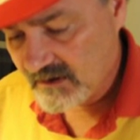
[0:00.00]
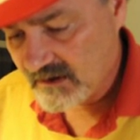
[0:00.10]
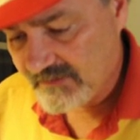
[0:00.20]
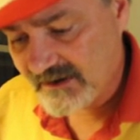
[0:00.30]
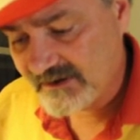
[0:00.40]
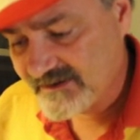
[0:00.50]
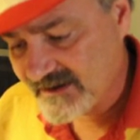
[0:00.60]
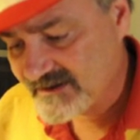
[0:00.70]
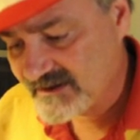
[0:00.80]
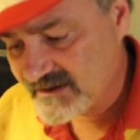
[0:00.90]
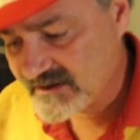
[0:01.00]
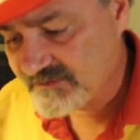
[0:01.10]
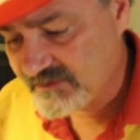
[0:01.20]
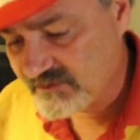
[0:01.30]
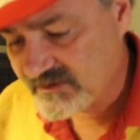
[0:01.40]
About a dozen
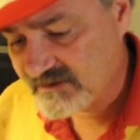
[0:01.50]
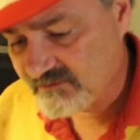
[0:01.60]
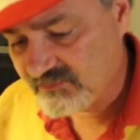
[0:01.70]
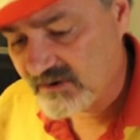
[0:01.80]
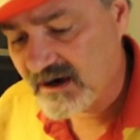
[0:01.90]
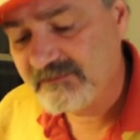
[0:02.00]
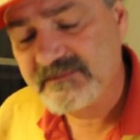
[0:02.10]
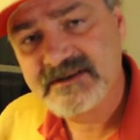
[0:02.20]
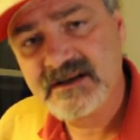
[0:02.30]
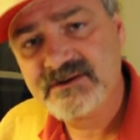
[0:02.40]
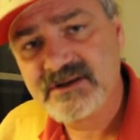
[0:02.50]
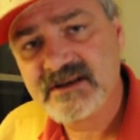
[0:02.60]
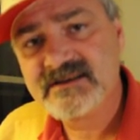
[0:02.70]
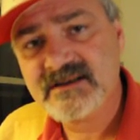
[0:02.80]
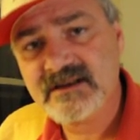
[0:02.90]
disputes and problems on
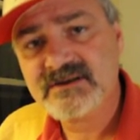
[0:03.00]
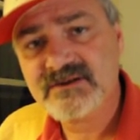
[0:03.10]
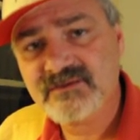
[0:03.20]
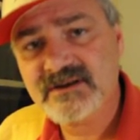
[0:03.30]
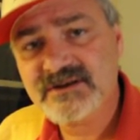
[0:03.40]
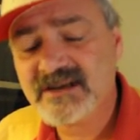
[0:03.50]
Chestnut Street.